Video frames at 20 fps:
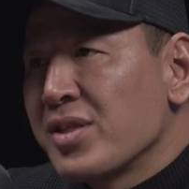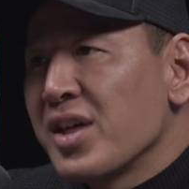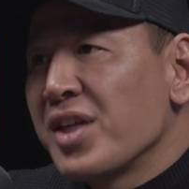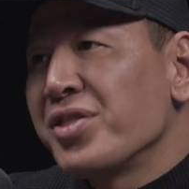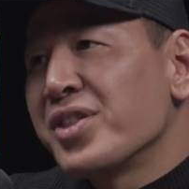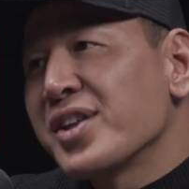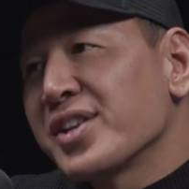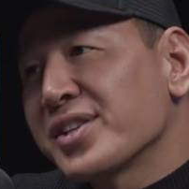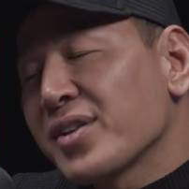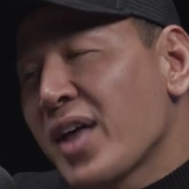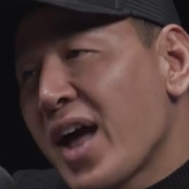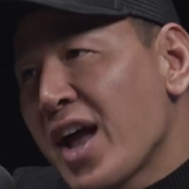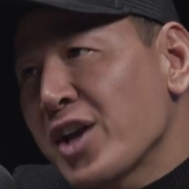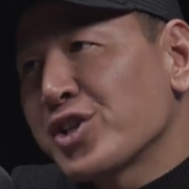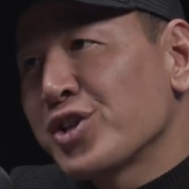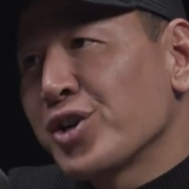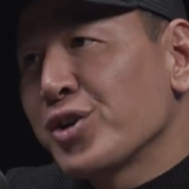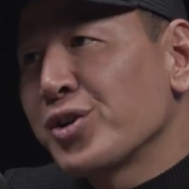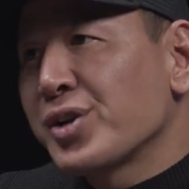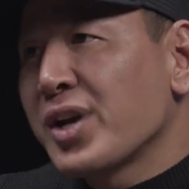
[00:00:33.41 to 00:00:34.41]
Then this
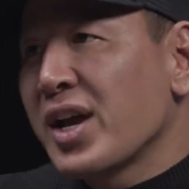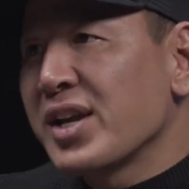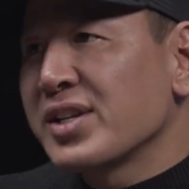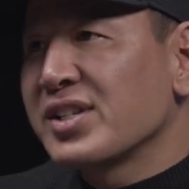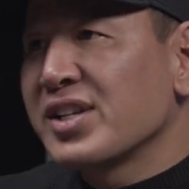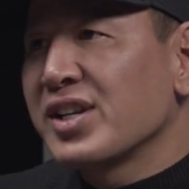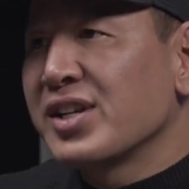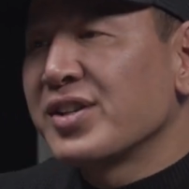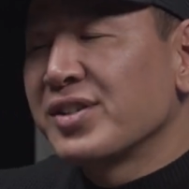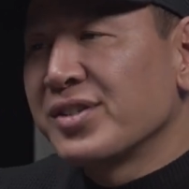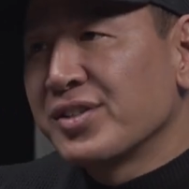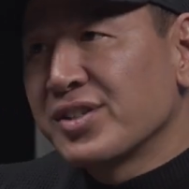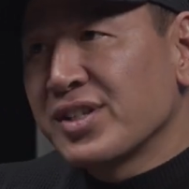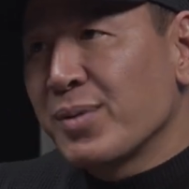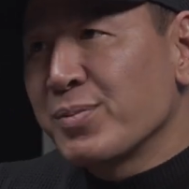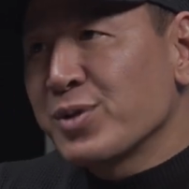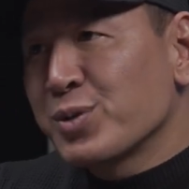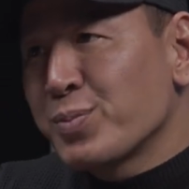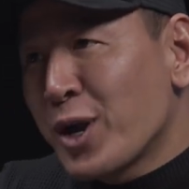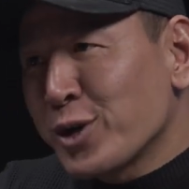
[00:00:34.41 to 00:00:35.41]
last year, you guys did
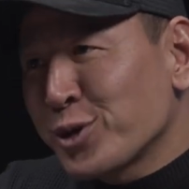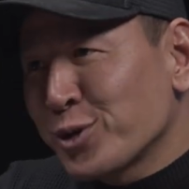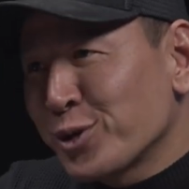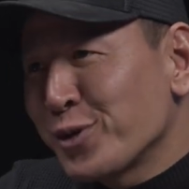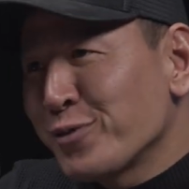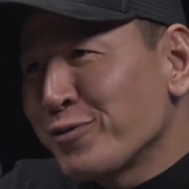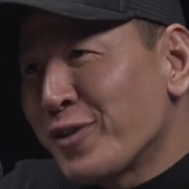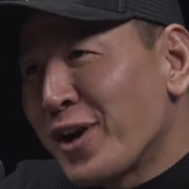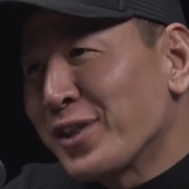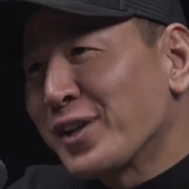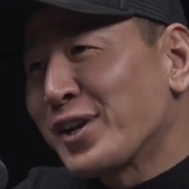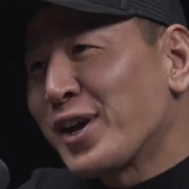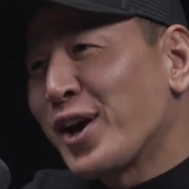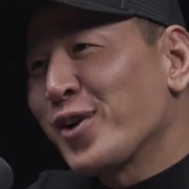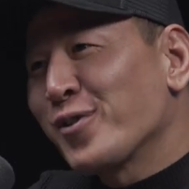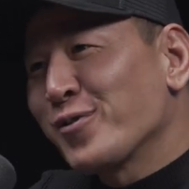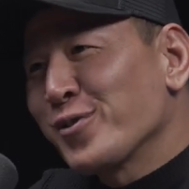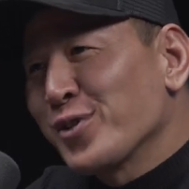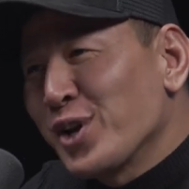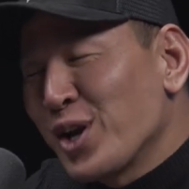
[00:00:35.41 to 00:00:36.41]
something special. You finally got over the